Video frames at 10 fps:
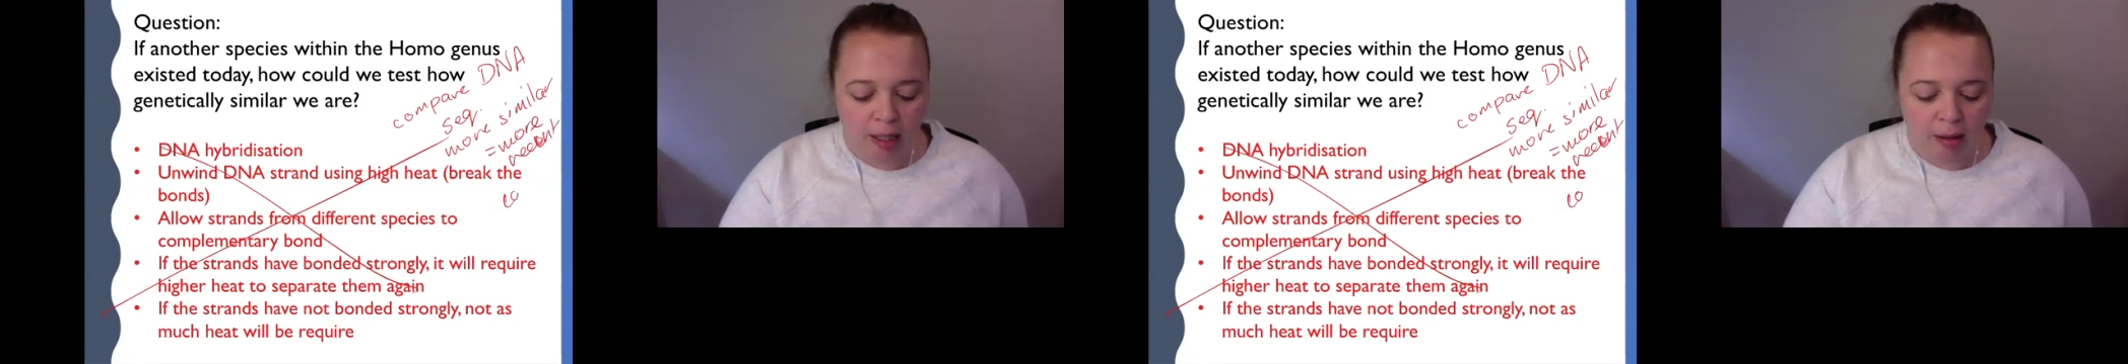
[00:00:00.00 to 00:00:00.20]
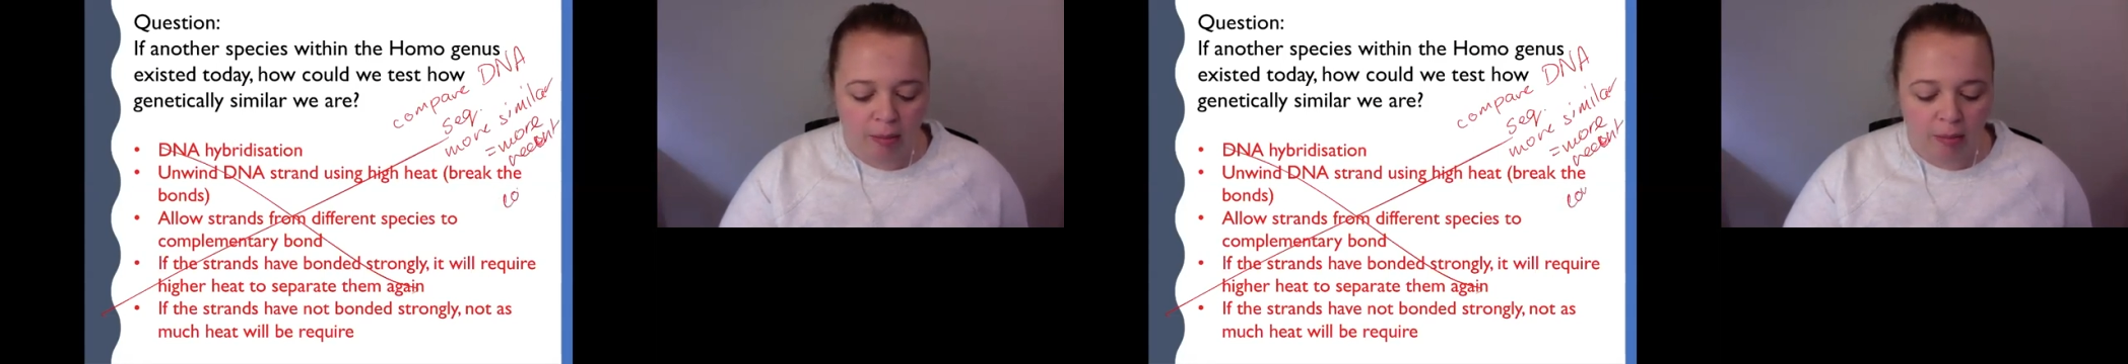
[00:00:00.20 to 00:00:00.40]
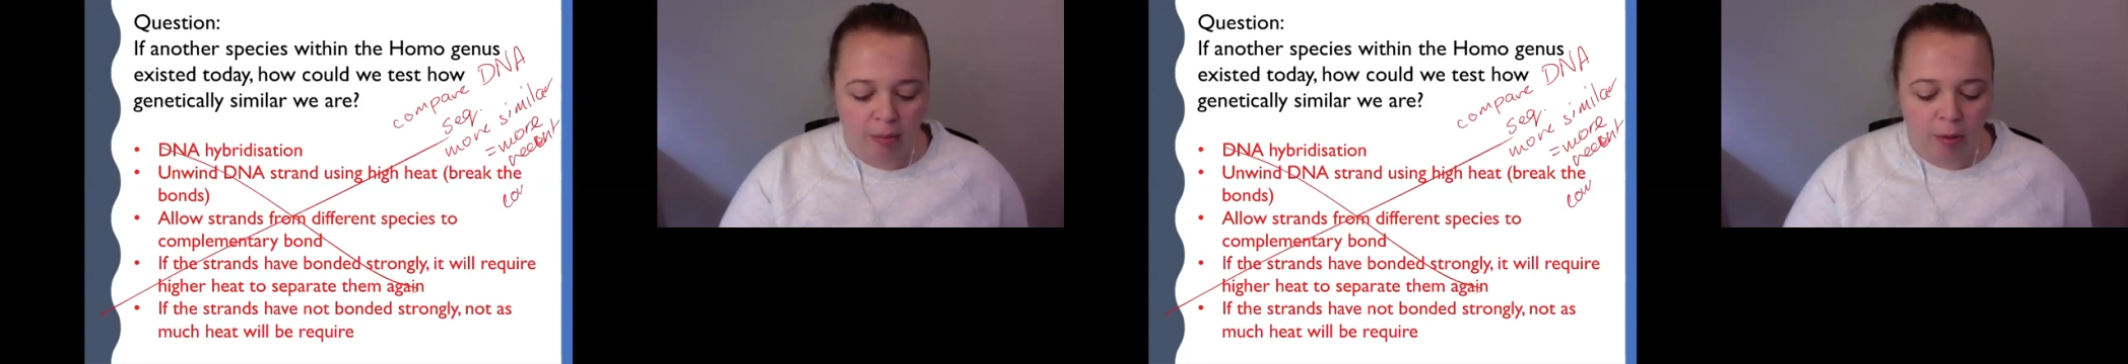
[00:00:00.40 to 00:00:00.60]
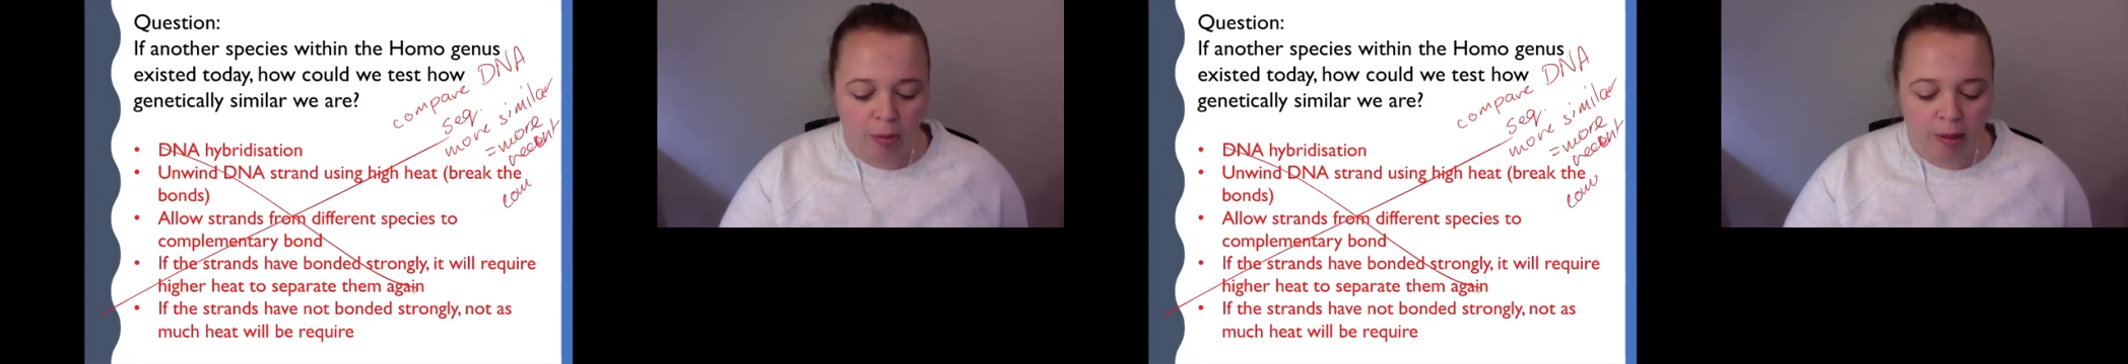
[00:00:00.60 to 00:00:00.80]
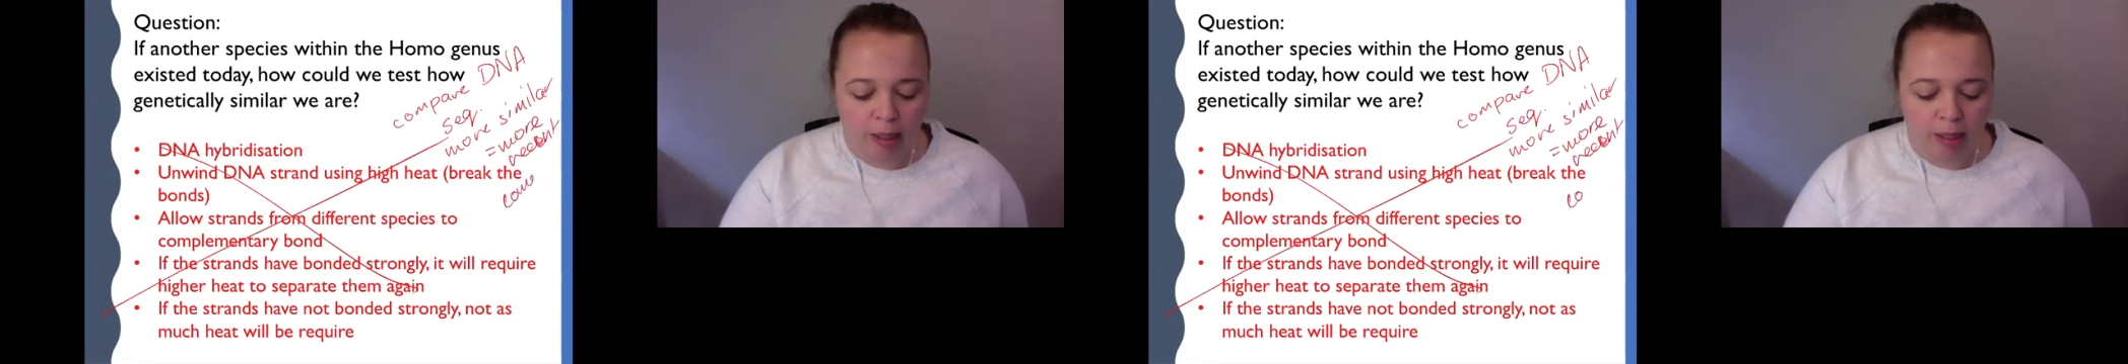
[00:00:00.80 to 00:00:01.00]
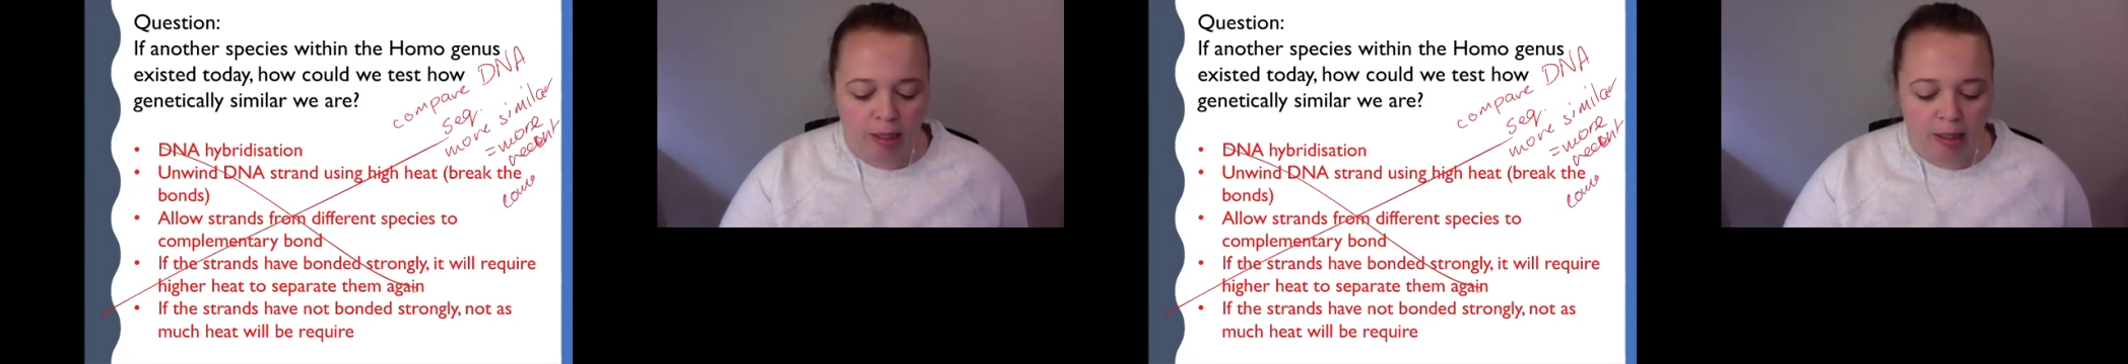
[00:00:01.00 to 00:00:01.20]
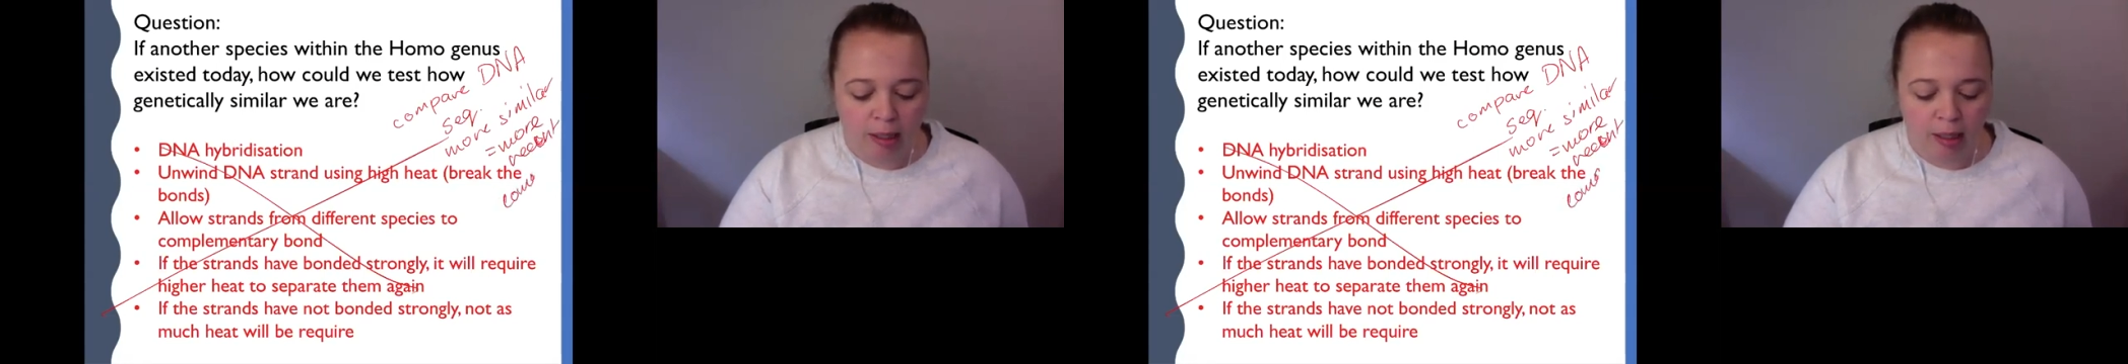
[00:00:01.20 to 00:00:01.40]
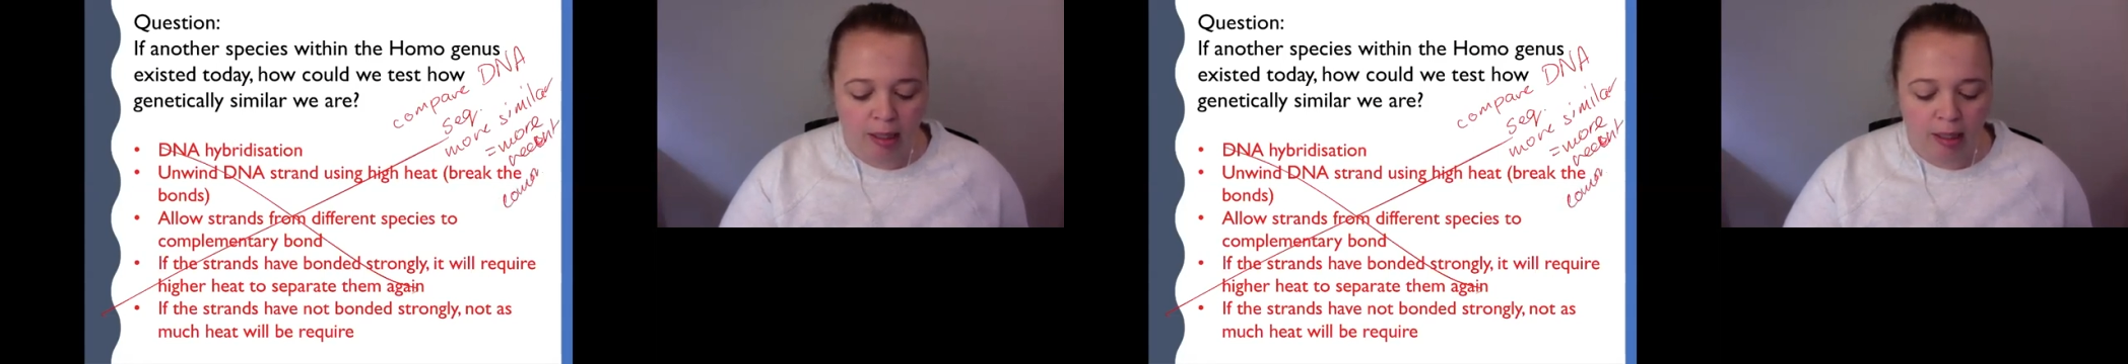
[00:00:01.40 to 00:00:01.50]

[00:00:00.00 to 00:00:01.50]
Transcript: Yeah, more recent